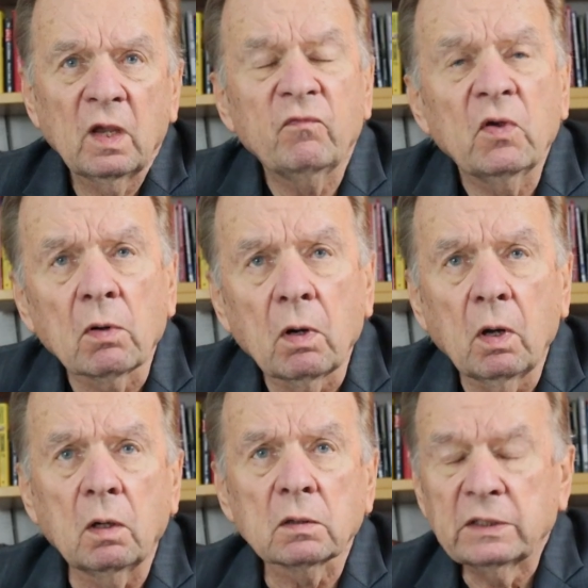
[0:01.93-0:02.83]
If you're a
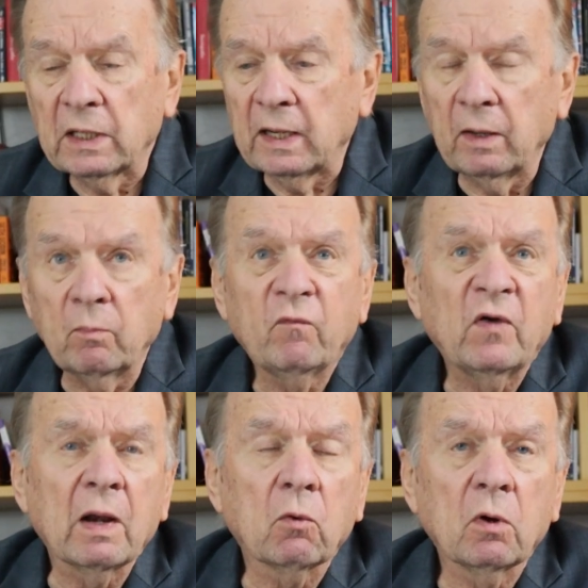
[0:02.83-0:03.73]
long-time
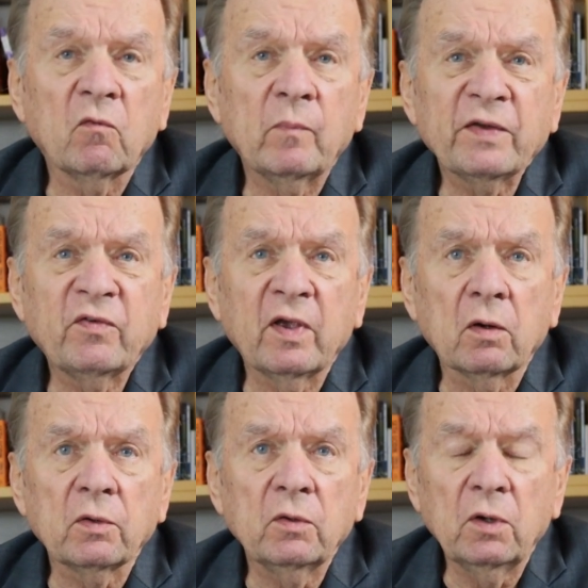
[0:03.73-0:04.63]
follower of my
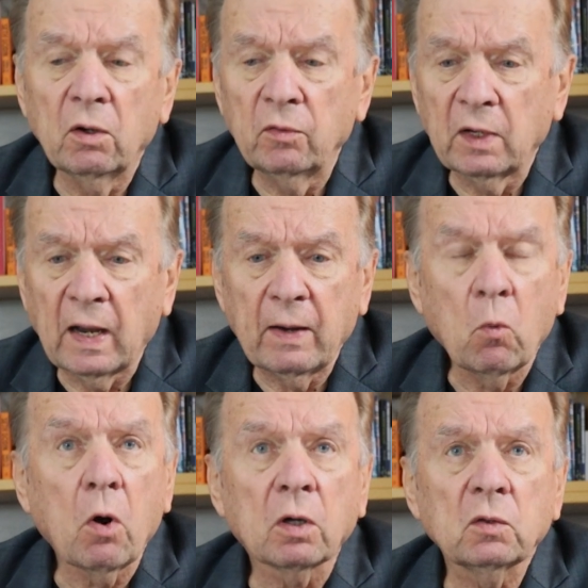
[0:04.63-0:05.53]
channel, you know that I
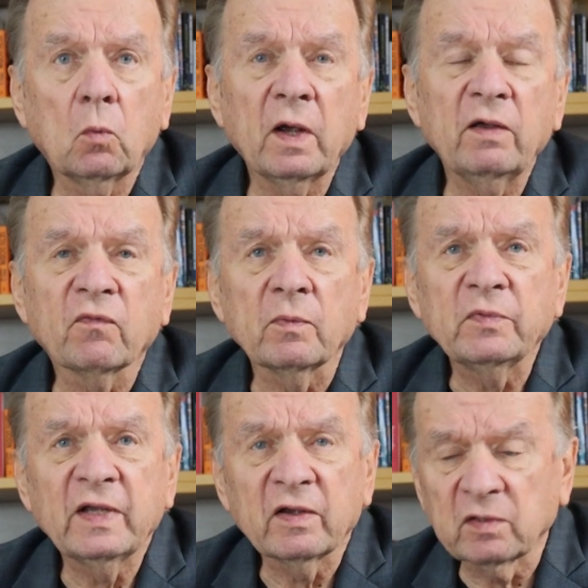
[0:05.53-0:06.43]
walked away from
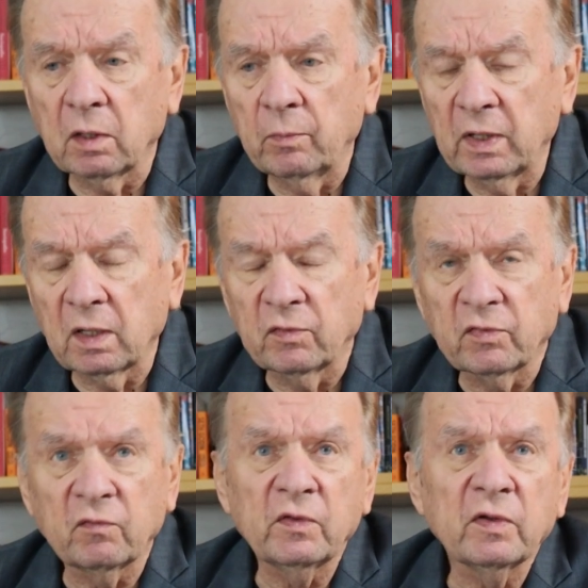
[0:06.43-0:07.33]
Tesla because
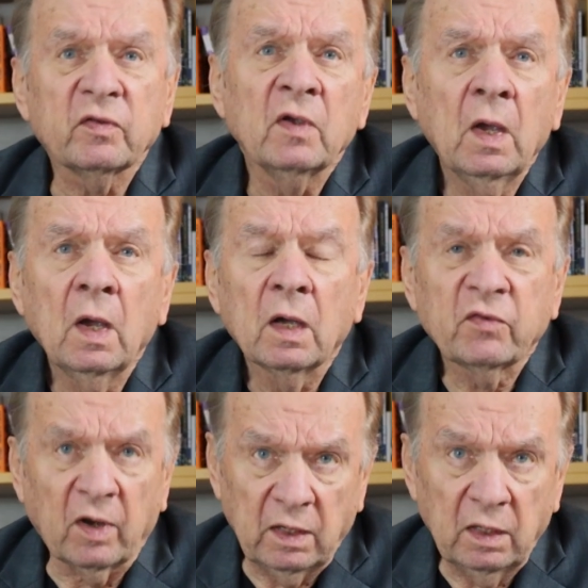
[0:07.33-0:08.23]
of its
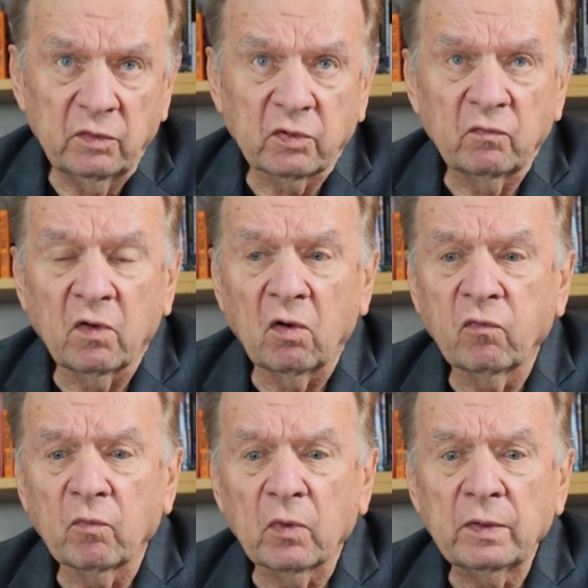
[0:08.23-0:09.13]
Chinese
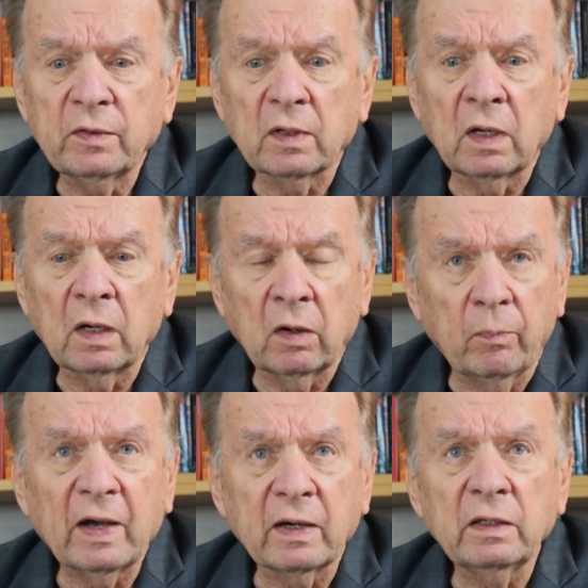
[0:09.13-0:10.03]
involvement uh,
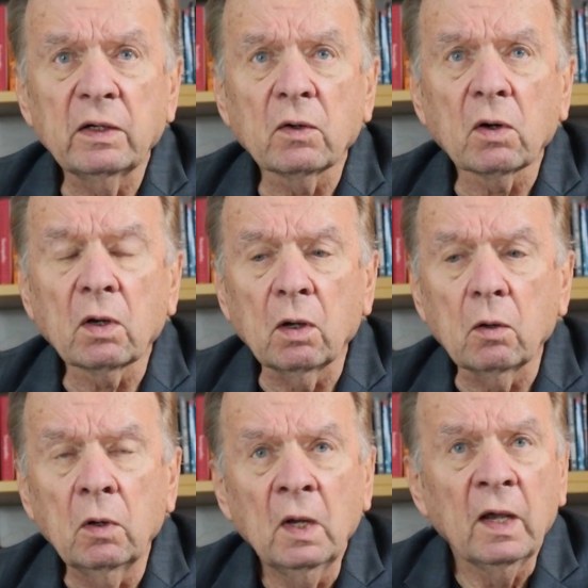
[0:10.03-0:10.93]
about a year ago,